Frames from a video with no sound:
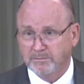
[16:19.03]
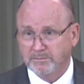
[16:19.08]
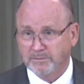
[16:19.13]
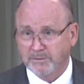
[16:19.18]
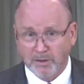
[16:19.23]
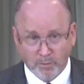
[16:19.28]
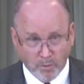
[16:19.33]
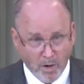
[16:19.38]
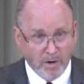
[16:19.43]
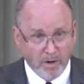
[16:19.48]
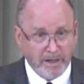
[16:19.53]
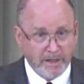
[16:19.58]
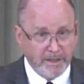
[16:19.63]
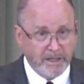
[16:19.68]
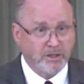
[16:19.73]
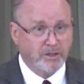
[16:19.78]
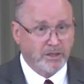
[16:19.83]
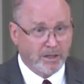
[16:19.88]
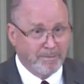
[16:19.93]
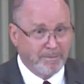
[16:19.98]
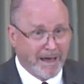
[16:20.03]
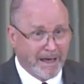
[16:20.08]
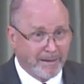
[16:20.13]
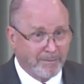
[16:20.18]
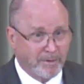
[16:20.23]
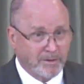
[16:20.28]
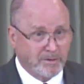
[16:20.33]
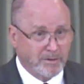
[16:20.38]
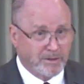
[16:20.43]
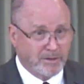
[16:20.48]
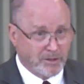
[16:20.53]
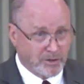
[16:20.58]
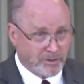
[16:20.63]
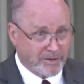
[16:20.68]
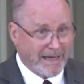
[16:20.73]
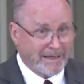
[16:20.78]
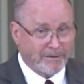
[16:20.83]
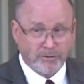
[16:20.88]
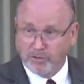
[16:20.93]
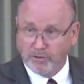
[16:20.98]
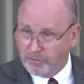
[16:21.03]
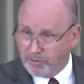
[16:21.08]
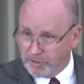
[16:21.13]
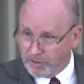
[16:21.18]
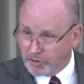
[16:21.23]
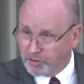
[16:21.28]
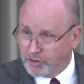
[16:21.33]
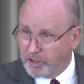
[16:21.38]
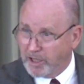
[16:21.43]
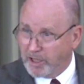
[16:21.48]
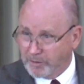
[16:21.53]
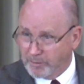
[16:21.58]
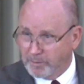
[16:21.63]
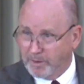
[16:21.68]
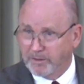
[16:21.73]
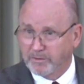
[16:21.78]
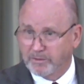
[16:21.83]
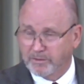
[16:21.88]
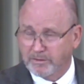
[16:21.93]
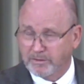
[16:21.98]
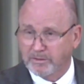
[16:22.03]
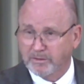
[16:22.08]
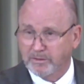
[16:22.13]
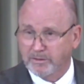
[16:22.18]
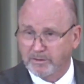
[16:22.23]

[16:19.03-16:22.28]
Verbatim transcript: Did walk in his commandments and his statutes and his judgments.